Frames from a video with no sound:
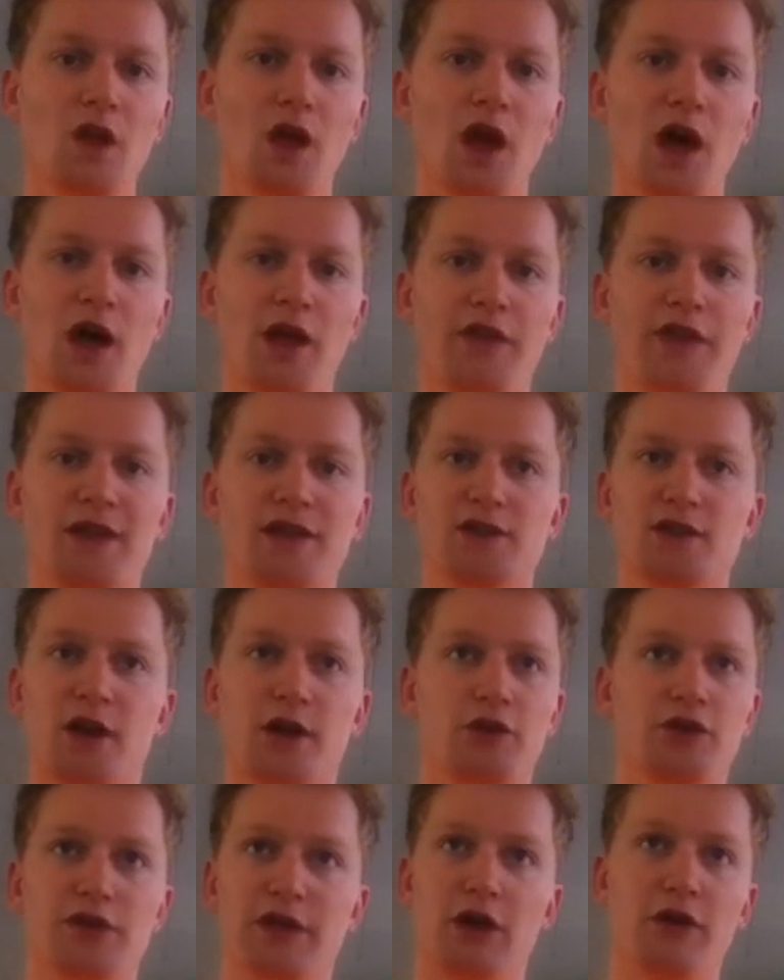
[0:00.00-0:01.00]
things
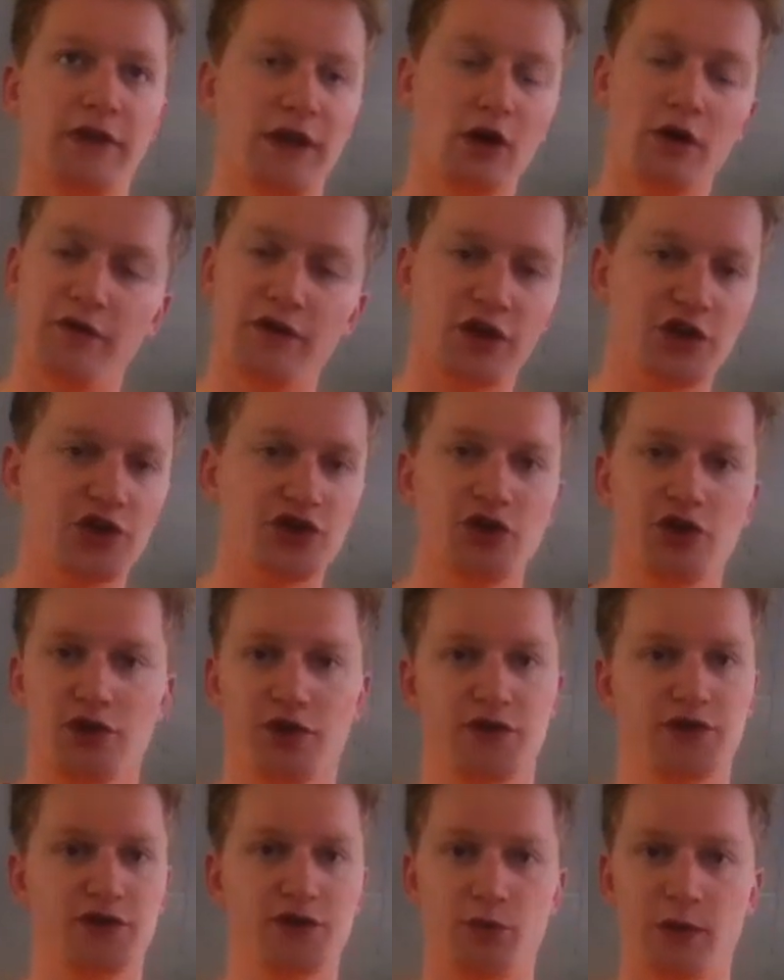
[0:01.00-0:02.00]
like the obvious
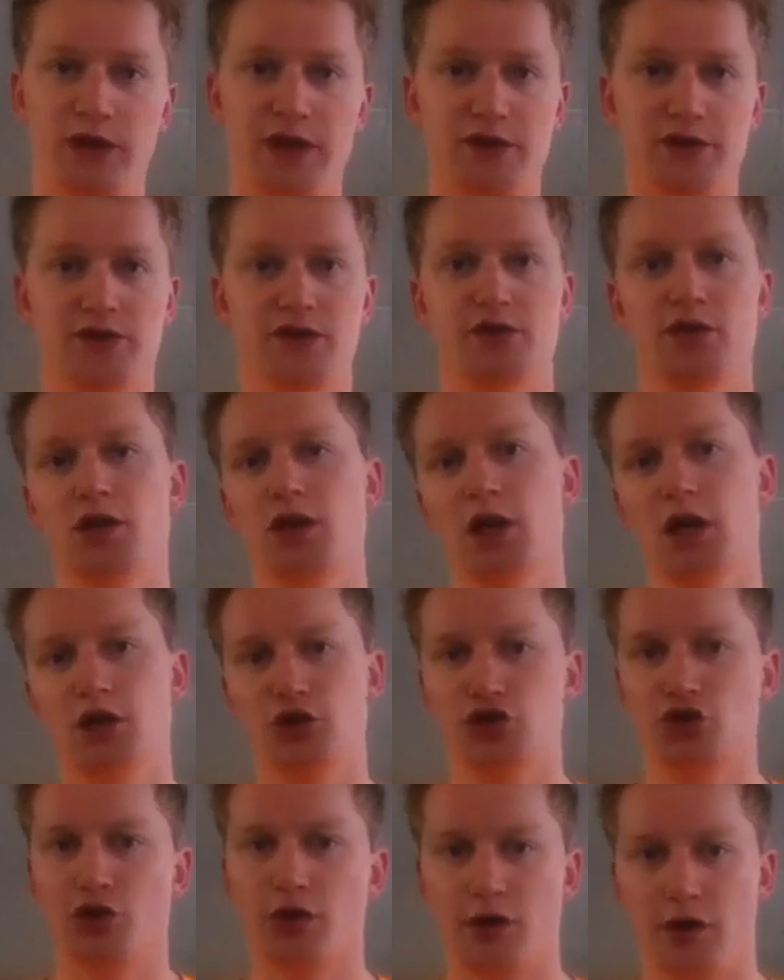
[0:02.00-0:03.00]
sugars, sweets,
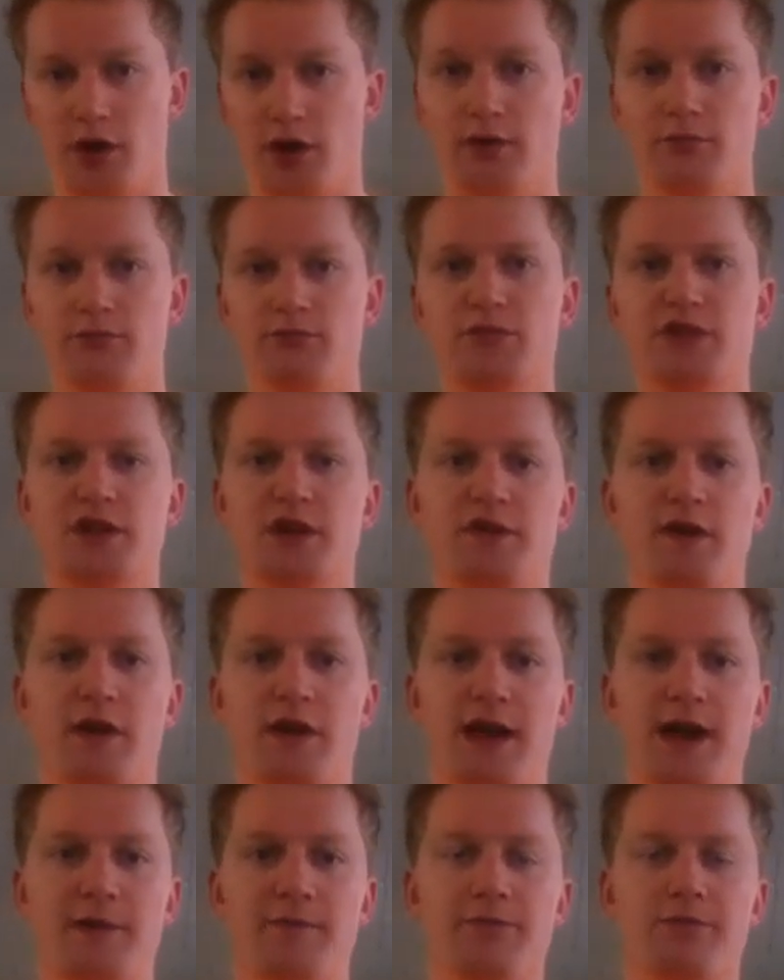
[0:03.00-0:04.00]
chocolate, stuff like
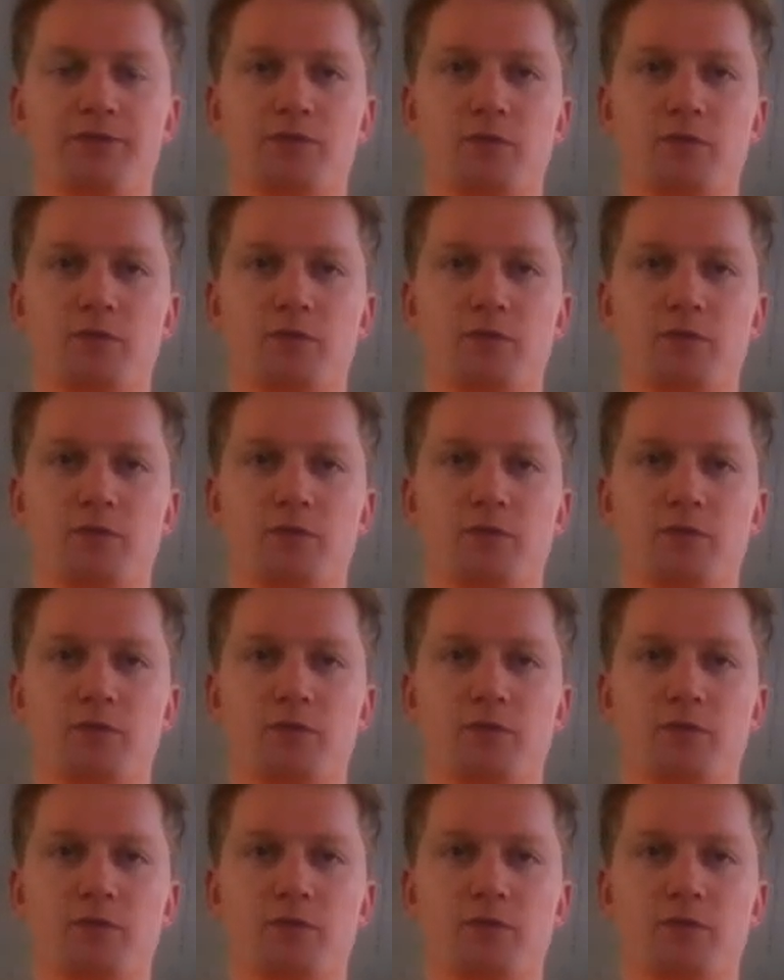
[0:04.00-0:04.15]
that.